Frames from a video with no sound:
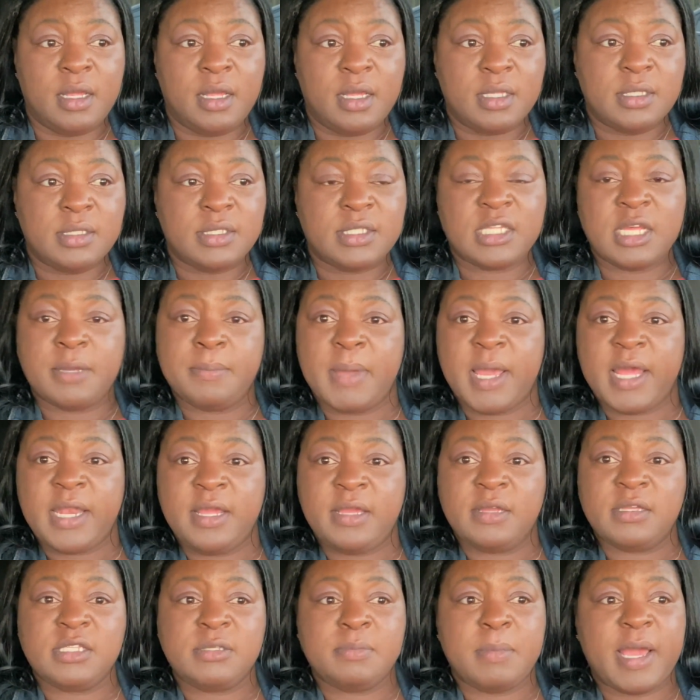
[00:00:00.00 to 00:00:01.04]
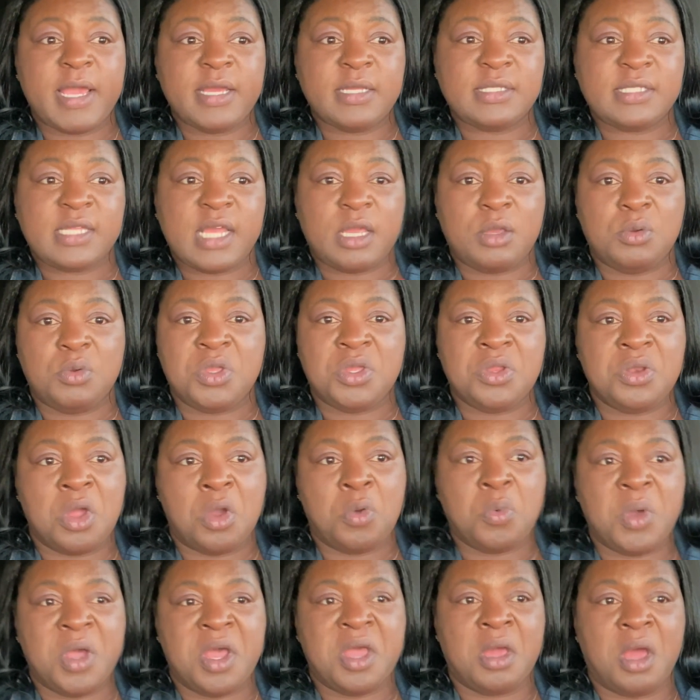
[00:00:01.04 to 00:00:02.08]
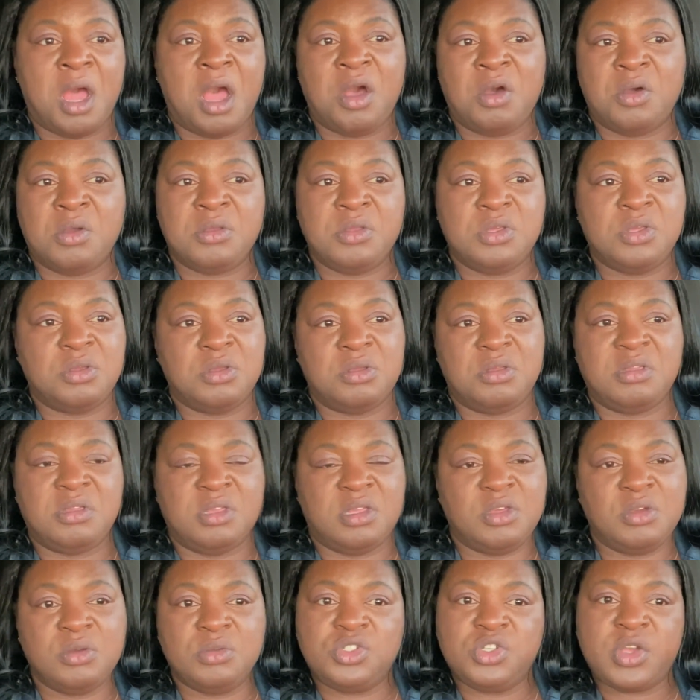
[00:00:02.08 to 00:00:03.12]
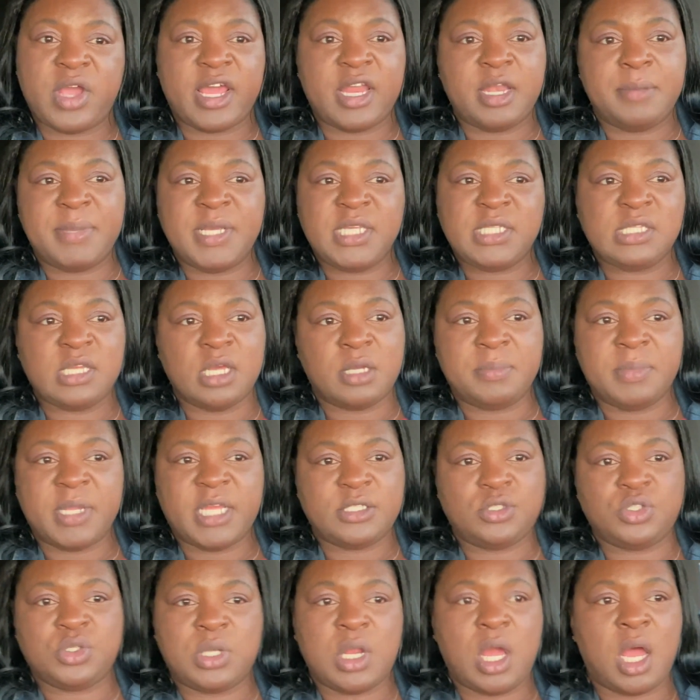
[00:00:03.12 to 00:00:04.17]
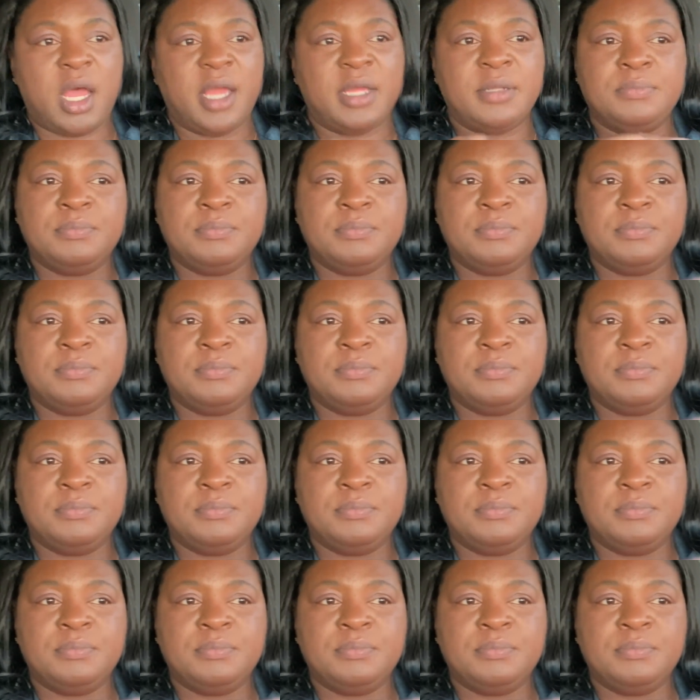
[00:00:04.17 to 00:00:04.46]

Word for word: Somebody else might say, you know what? Oh, you trying to be something that you're not.